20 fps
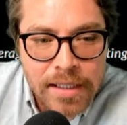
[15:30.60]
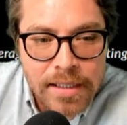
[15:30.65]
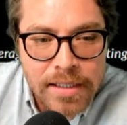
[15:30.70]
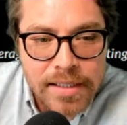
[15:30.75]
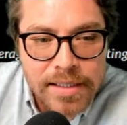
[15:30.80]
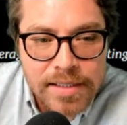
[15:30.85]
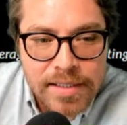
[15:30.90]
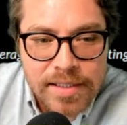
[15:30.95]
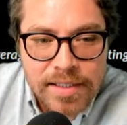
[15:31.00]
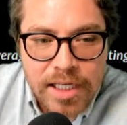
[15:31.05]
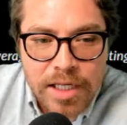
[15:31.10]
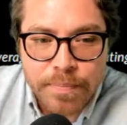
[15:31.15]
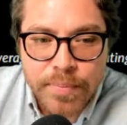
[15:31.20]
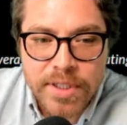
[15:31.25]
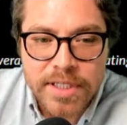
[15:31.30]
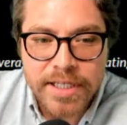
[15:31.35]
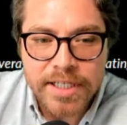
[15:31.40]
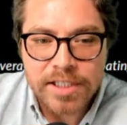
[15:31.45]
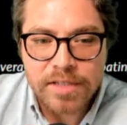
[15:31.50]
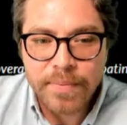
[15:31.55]
Let's see.
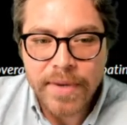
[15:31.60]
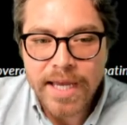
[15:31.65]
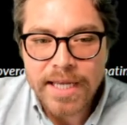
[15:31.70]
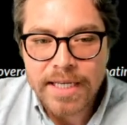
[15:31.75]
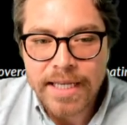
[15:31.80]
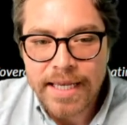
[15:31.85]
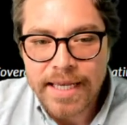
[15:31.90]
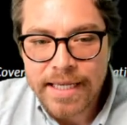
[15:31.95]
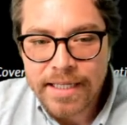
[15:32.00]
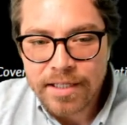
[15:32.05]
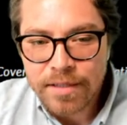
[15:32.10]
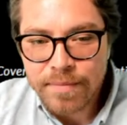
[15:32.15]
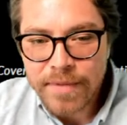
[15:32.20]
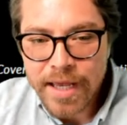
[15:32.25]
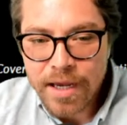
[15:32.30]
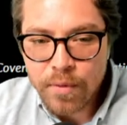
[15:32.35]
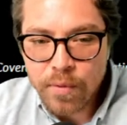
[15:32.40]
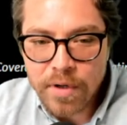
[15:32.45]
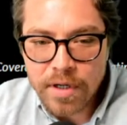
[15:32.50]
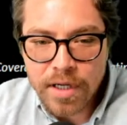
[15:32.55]
Participate in the Helium
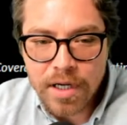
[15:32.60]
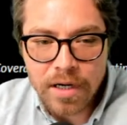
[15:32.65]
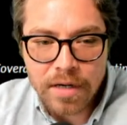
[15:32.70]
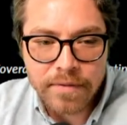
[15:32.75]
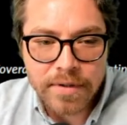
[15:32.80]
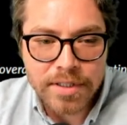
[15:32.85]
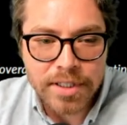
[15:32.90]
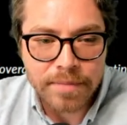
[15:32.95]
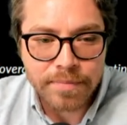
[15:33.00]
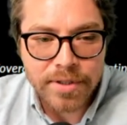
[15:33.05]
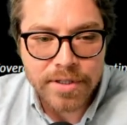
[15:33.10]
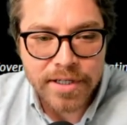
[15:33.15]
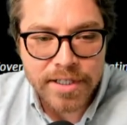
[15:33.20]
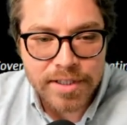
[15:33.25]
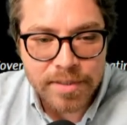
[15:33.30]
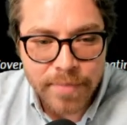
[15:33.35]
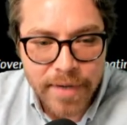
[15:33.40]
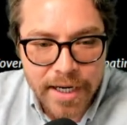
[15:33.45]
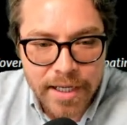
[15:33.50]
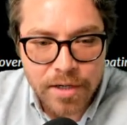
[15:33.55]
Network coverage and
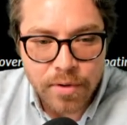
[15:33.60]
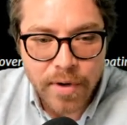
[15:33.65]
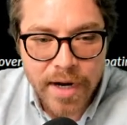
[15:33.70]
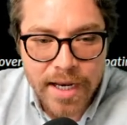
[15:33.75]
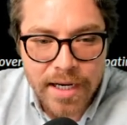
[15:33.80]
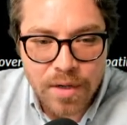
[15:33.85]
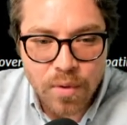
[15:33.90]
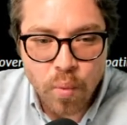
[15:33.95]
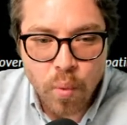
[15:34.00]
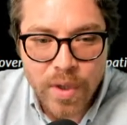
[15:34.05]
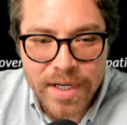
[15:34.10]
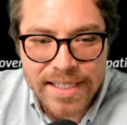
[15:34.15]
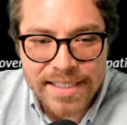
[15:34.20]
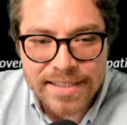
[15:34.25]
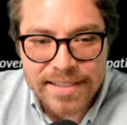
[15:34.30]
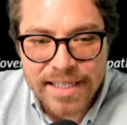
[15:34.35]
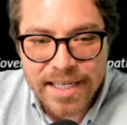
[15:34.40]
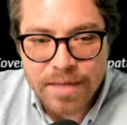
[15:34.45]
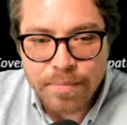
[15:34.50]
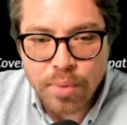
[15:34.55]
participate in creating
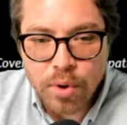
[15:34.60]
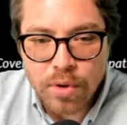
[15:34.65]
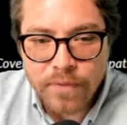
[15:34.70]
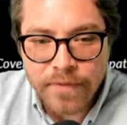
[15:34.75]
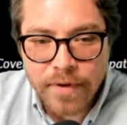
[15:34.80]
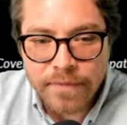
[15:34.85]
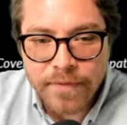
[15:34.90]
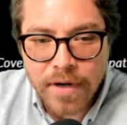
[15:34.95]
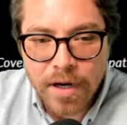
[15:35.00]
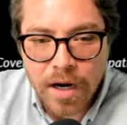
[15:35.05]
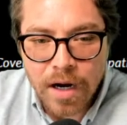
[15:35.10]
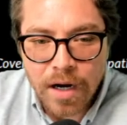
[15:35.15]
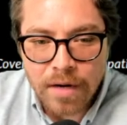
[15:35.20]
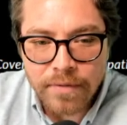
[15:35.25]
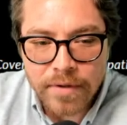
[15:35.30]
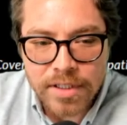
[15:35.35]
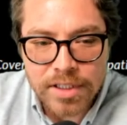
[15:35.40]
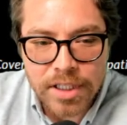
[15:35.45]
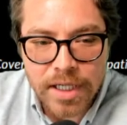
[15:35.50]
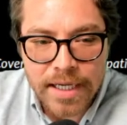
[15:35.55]
witnessing proof of
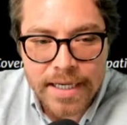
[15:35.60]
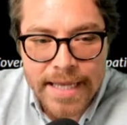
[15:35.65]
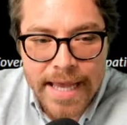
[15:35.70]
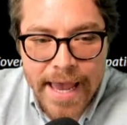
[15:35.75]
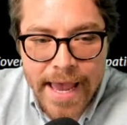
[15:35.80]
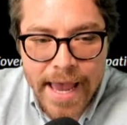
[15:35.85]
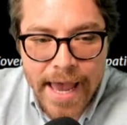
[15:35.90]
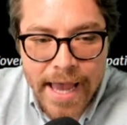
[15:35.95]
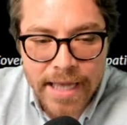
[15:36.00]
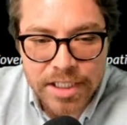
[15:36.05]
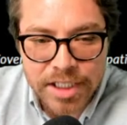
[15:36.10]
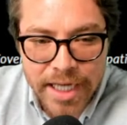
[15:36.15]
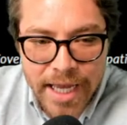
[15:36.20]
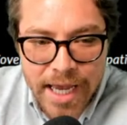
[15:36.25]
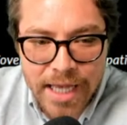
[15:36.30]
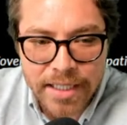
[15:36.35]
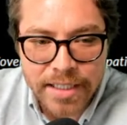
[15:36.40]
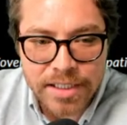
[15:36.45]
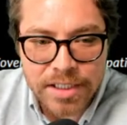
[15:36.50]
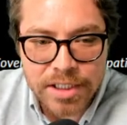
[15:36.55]
coverage
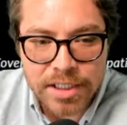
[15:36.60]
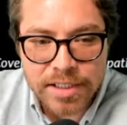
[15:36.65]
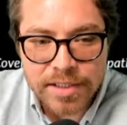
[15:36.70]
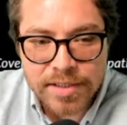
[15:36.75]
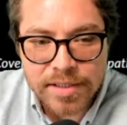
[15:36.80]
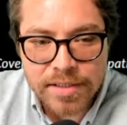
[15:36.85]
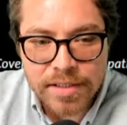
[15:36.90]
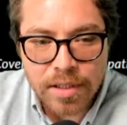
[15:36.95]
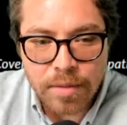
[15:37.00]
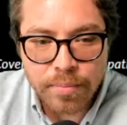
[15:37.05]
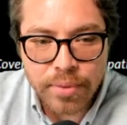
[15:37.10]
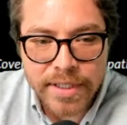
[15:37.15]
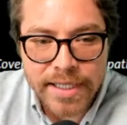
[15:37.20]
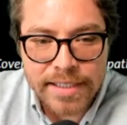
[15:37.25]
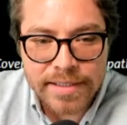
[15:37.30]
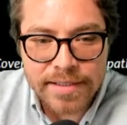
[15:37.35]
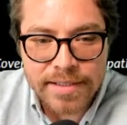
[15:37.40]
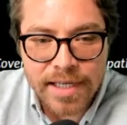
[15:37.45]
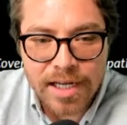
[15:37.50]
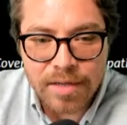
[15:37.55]
challenges.
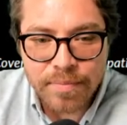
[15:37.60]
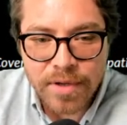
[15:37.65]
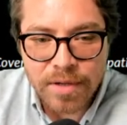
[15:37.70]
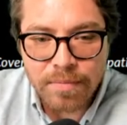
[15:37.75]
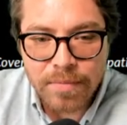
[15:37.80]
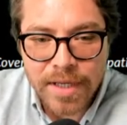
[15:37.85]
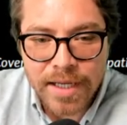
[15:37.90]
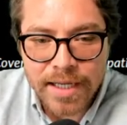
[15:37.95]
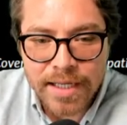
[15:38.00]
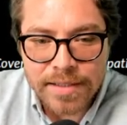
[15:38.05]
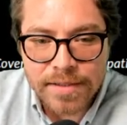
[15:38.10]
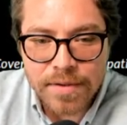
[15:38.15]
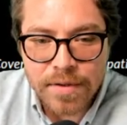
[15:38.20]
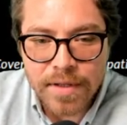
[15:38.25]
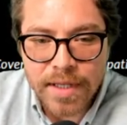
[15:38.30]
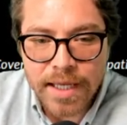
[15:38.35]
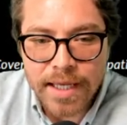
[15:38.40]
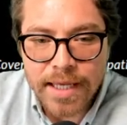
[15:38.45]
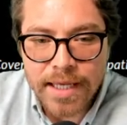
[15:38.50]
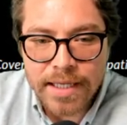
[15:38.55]
Complete setup in minutes
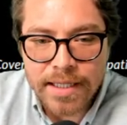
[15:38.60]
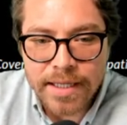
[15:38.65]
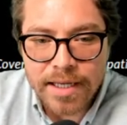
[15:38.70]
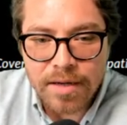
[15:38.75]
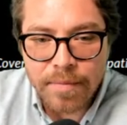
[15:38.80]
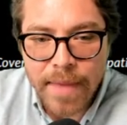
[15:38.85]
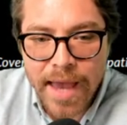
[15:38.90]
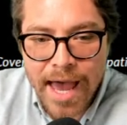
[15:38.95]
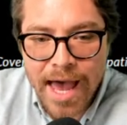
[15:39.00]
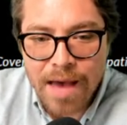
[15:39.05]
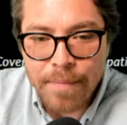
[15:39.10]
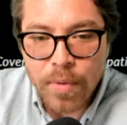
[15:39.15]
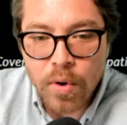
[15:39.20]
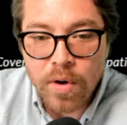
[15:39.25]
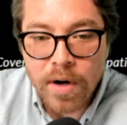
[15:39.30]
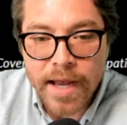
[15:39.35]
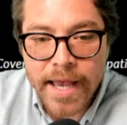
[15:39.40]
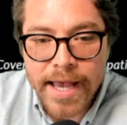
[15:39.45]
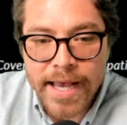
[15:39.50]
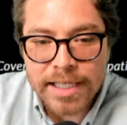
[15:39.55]
through the Helium app
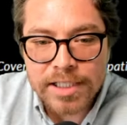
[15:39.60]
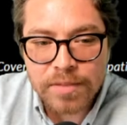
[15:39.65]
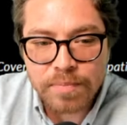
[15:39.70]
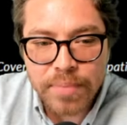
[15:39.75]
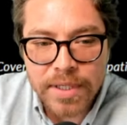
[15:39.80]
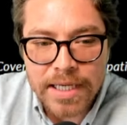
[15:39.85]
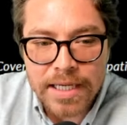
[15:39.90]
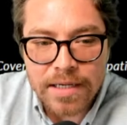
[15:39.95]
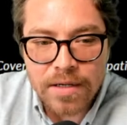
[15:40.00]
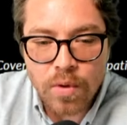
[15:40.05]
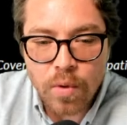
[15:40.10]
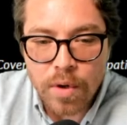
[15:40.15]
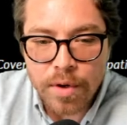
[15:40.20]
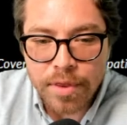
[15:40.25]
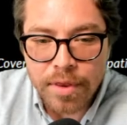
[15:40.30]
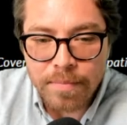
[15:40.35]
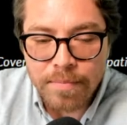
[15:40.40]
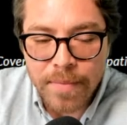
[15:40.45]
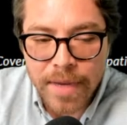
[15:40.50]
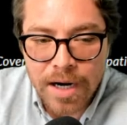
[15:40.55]
or SP
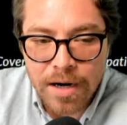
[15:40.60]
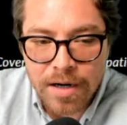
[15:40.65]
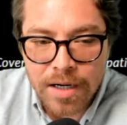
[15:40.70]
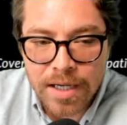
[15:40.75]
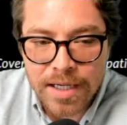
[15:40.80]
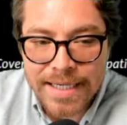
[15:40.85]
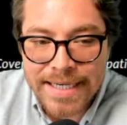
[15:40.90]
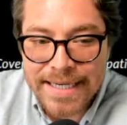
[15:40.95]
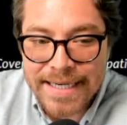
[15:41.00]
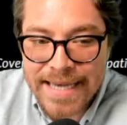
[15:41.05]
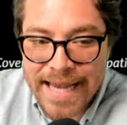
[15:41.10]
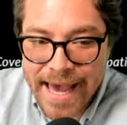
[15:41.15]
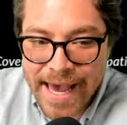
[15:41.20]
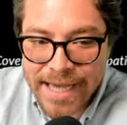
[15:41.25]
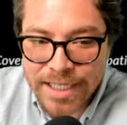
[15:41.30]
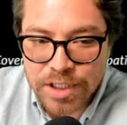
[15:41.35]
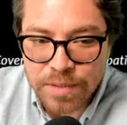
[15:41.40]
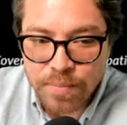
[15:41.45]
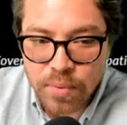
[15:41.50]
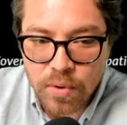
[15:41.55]
North America
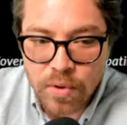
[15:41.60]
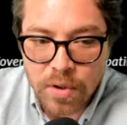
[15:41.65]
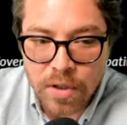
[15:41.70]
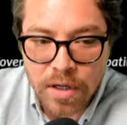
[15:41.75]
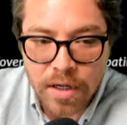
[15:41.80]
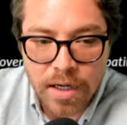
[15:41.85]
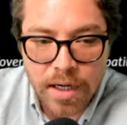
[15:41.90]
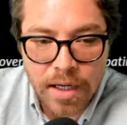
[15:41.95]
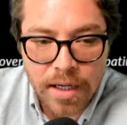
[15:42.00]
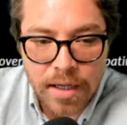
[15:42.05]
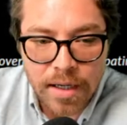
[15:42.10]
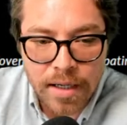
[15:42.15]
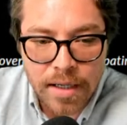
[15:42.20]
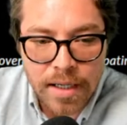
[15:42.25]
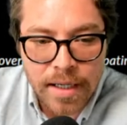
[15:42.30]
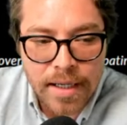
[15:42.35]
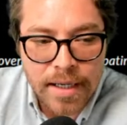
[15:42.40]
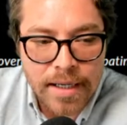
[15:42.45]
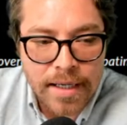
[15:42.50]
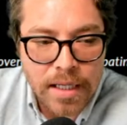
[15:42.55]
dashboard.
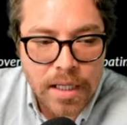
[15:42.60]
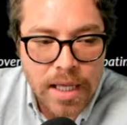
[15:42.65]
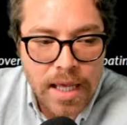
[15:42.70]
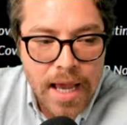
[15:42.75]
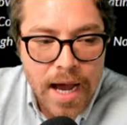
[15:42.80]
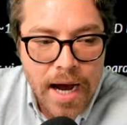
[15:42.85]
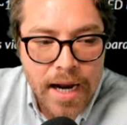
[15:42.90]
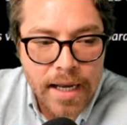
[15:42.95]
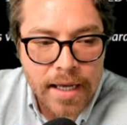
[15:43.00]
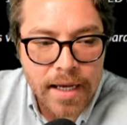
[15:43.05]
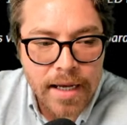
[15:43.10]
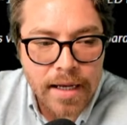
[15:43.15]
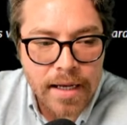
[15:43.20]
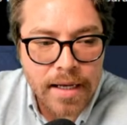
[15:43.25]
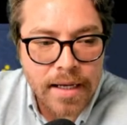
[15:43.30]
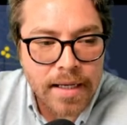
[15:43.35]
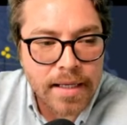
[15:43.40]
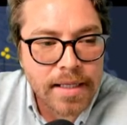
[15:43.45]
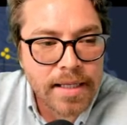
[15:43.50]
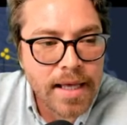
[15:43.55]
Yada,
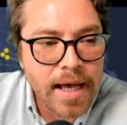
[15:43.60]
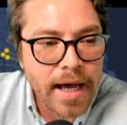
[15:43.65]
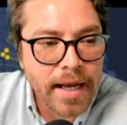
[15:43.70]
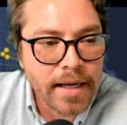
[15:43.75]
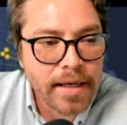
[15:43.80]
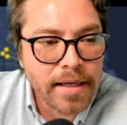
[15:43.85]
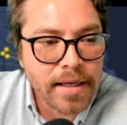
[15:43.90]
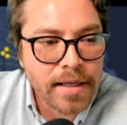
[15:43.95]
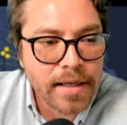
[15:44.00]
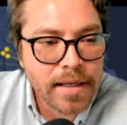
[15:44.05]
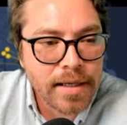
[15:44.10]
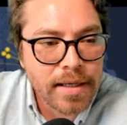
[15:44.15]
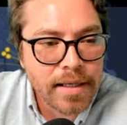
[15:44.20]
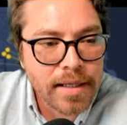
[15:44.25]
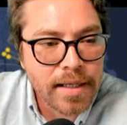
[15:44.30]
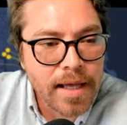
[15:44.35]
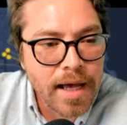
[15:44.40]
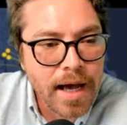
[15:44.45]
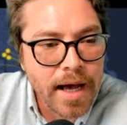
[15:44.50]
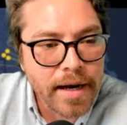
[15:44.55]
yada,
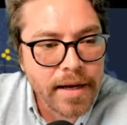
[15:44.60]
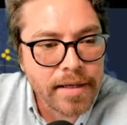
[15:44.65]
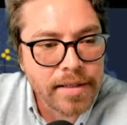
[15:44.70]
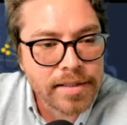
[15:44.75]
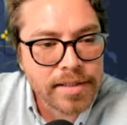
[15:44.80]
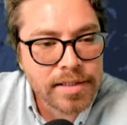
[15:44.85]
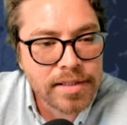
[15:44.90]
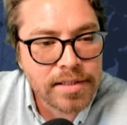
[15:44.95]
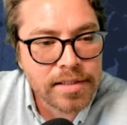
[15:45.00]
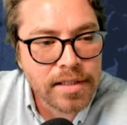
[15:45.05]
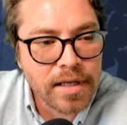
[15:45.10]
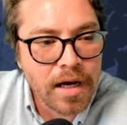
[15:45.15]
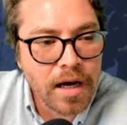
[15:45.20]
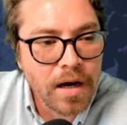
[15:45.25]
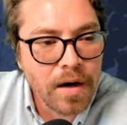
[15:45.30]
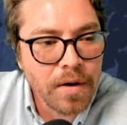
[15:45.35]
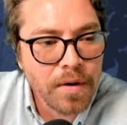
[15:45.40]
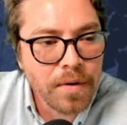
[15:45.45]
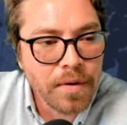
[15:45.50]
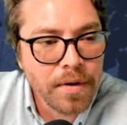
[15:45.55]
yada.
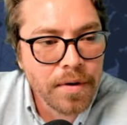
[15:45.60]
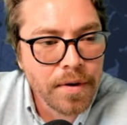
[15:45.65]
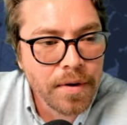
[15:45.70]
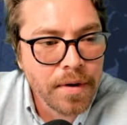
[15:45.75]
So.